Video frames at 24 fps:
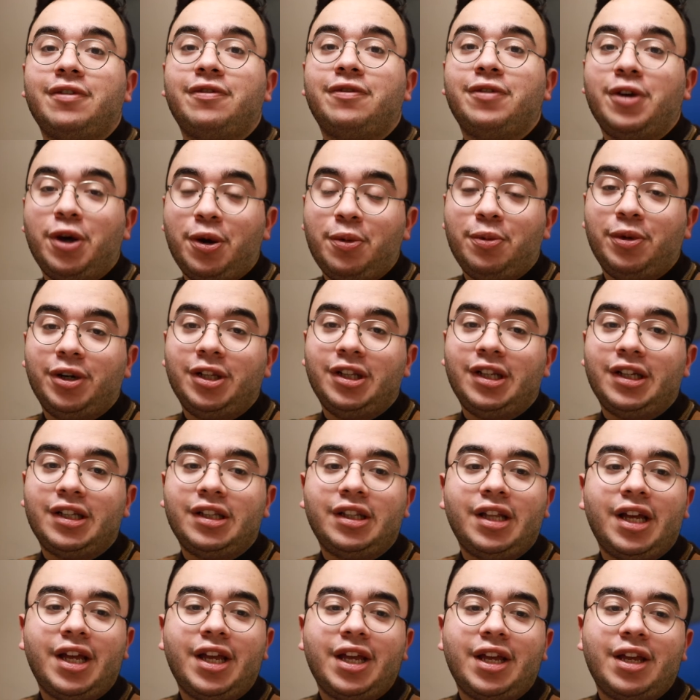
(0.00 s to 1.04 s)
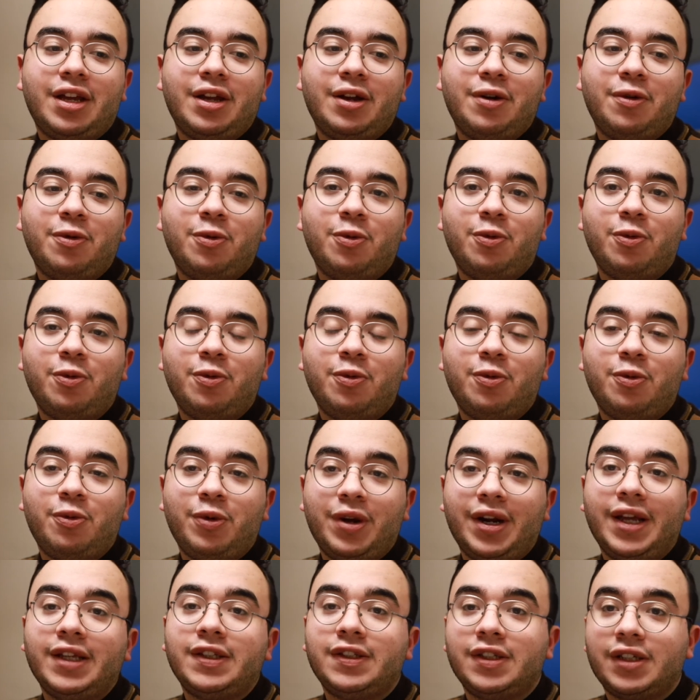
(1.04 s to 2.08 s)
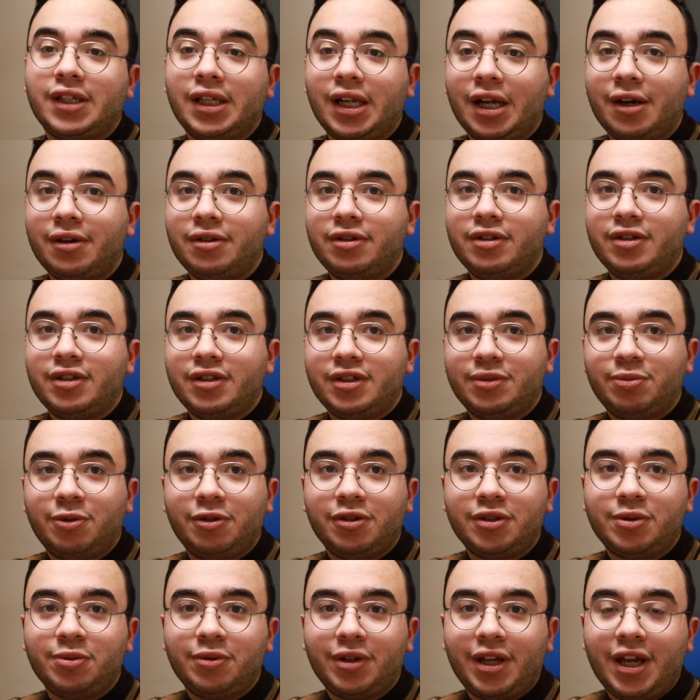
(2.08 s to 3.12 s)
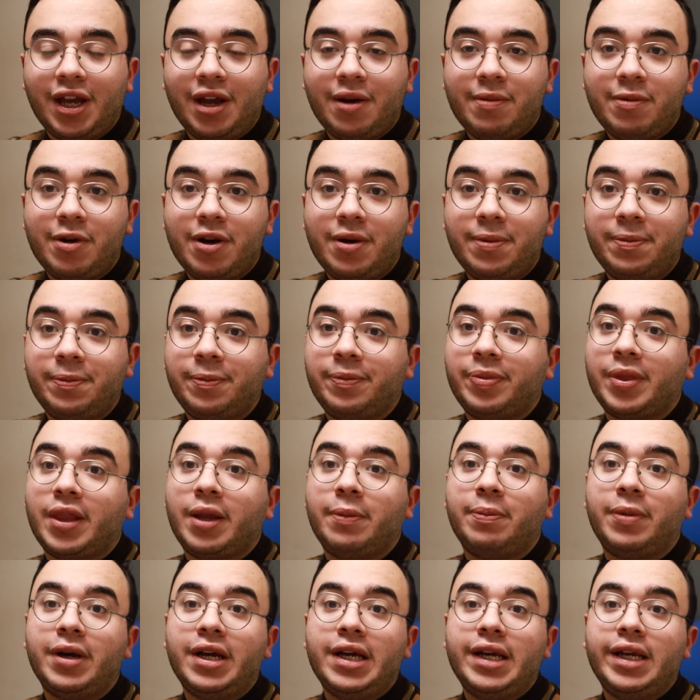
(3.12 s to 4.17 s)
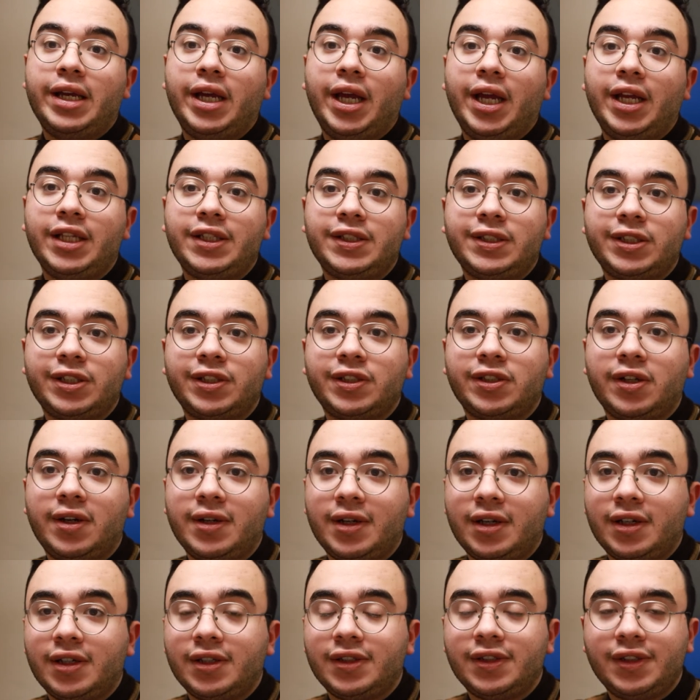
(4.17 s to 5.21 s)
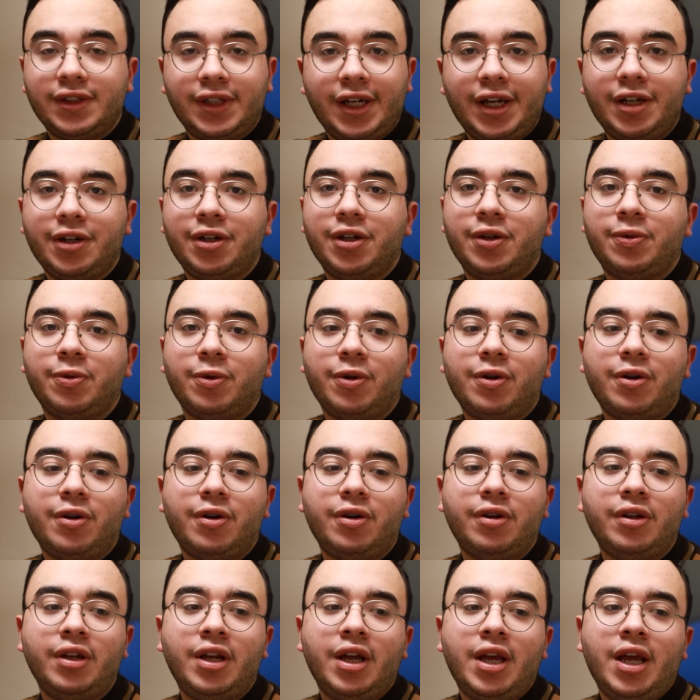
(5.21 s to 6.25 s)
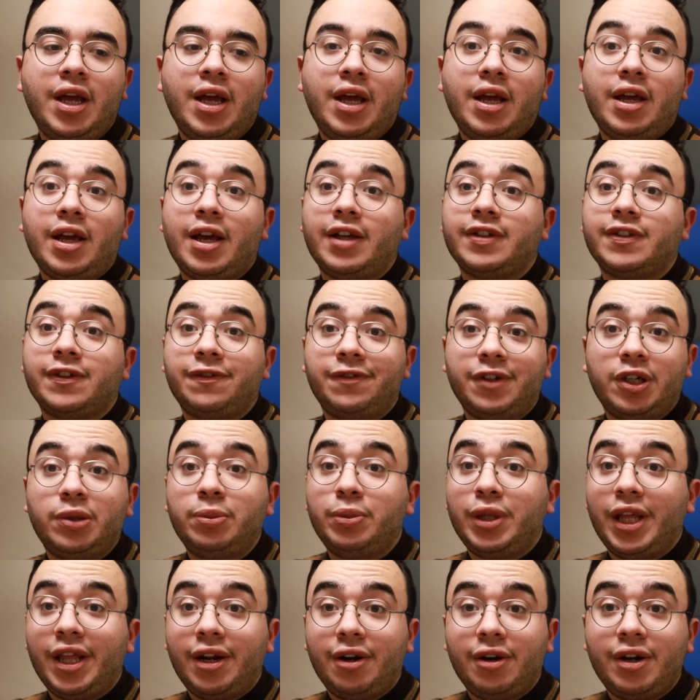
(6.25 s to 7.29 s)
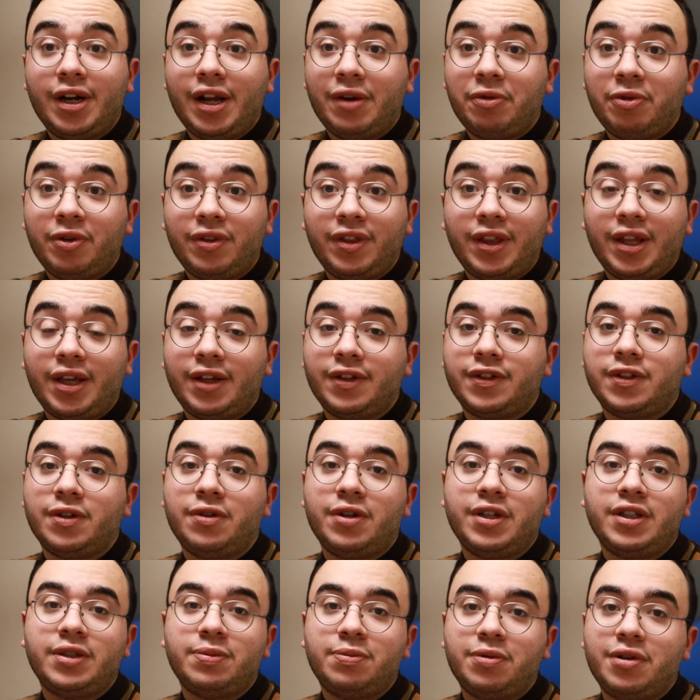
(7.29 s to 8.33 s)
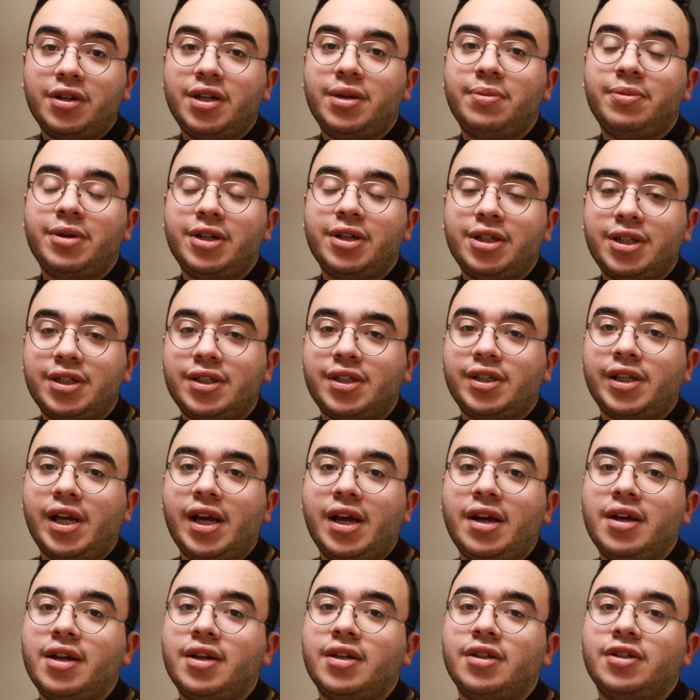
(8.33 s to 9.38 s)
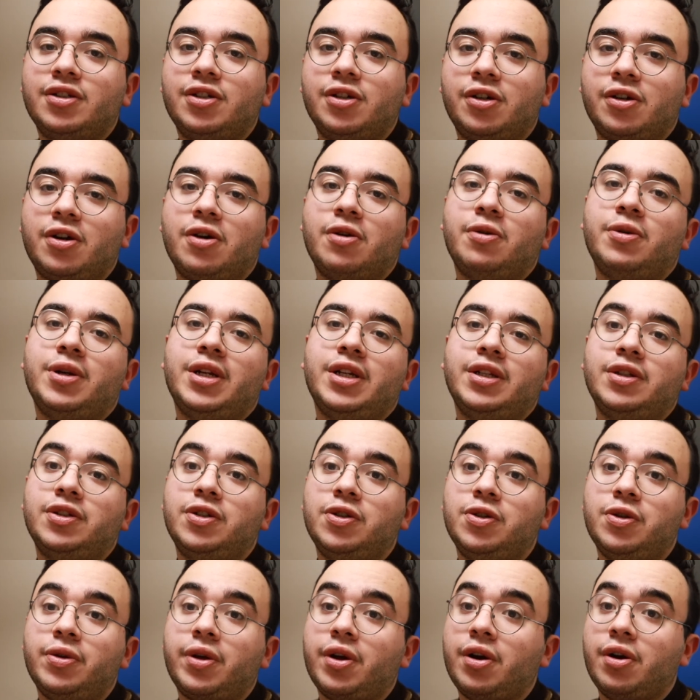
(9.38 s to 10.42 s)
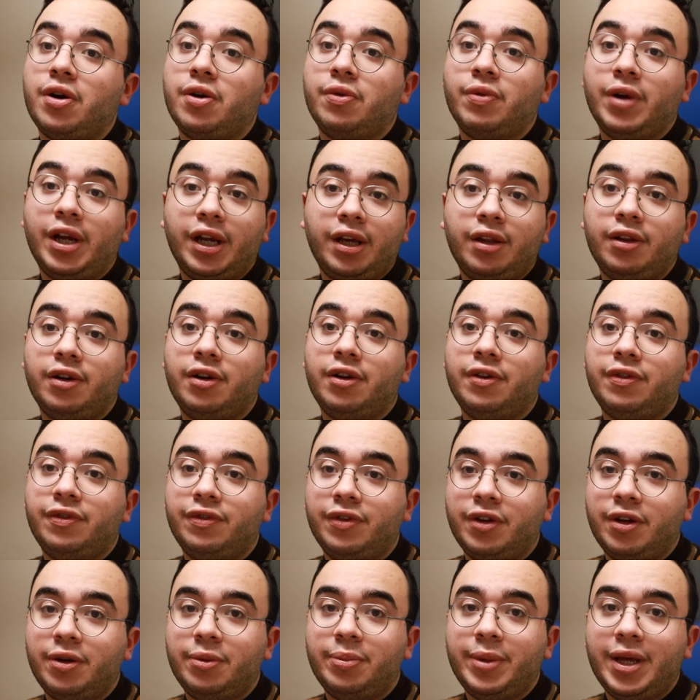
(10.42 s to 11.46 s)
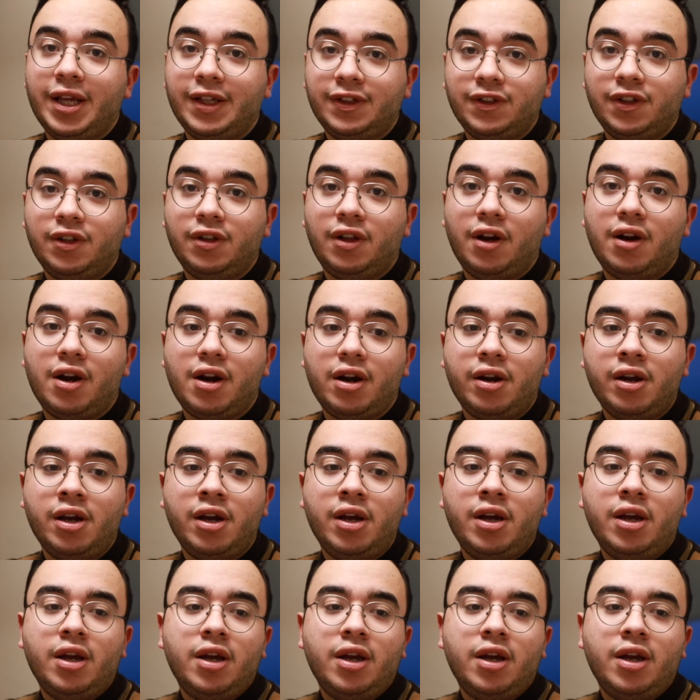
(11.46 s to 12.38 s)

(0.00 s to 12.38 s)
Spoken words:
the film would look like when I took it out of the disposable camera, but it's just on a standard roll. It has a film leader and everything, so it's pretty much set to go into your regular film SLR